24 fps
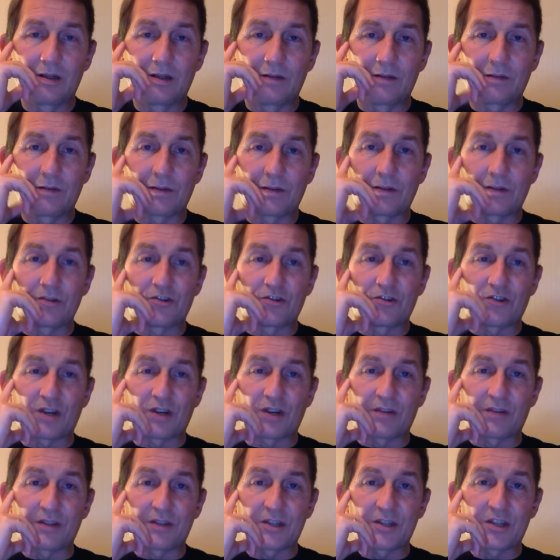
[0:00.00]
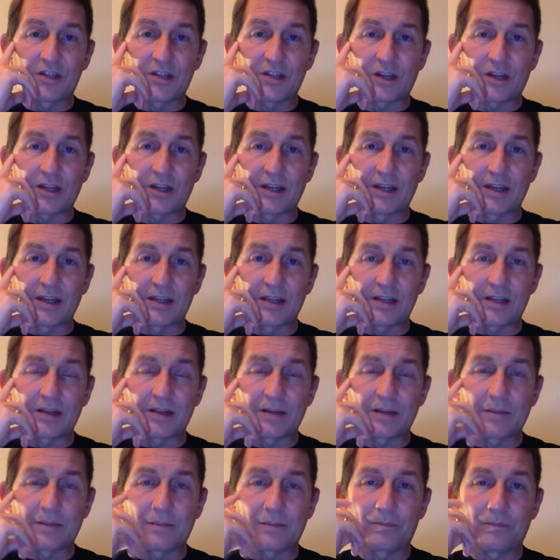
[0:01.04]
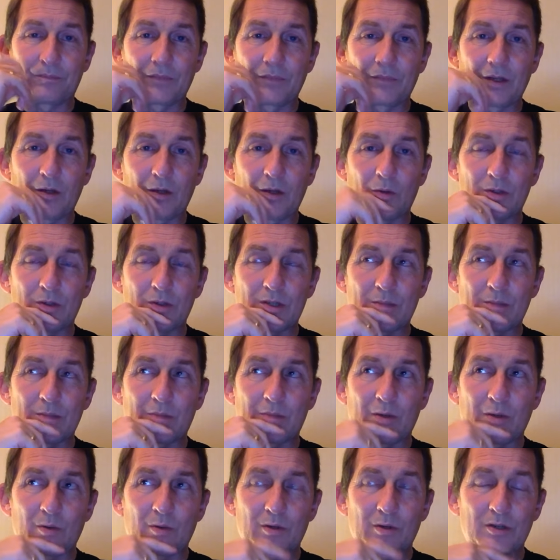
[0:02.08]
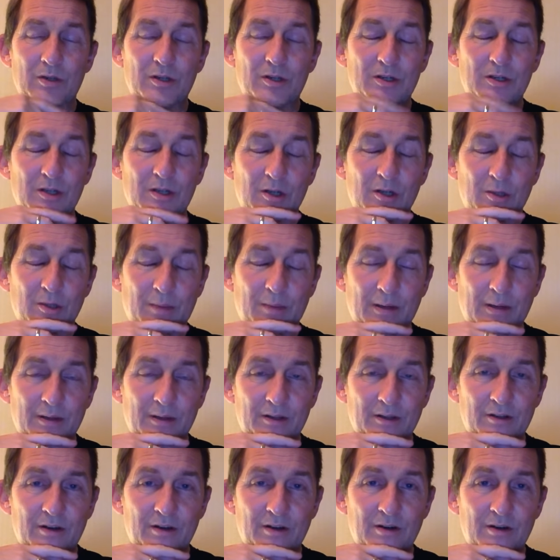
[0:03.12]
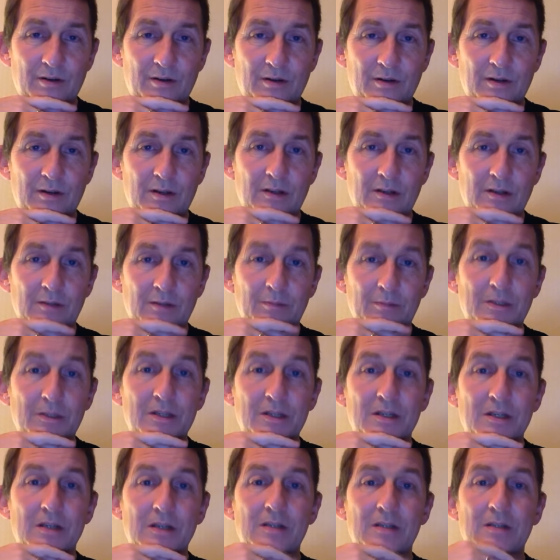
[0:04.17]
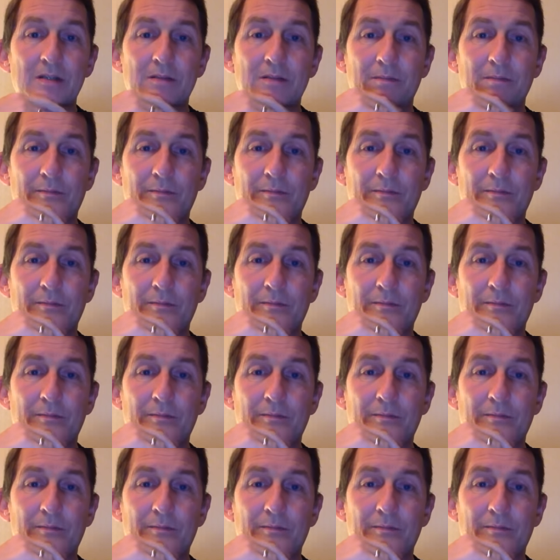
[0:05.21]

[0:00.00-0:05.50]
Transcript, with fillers: for those drivers stuck in it who were simply wanting to go about their own business.